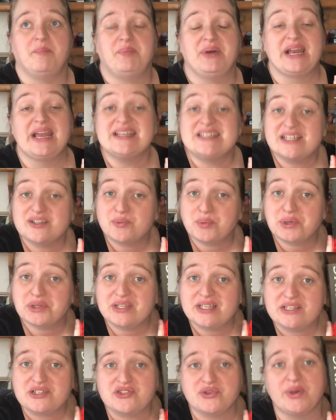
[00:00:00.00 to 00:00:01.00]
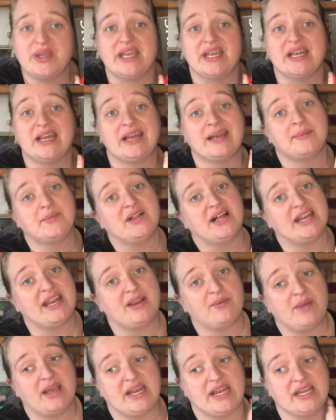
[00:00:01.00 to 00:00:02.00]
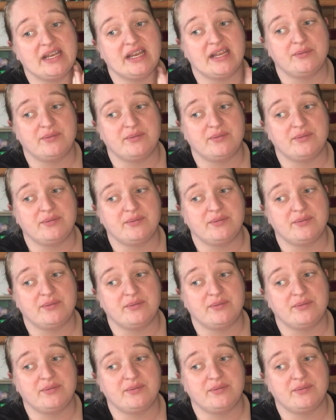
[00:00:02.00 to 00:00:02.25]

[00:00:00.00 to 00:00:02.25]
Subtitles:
But I did really enjoy it, and I'm glad I read it.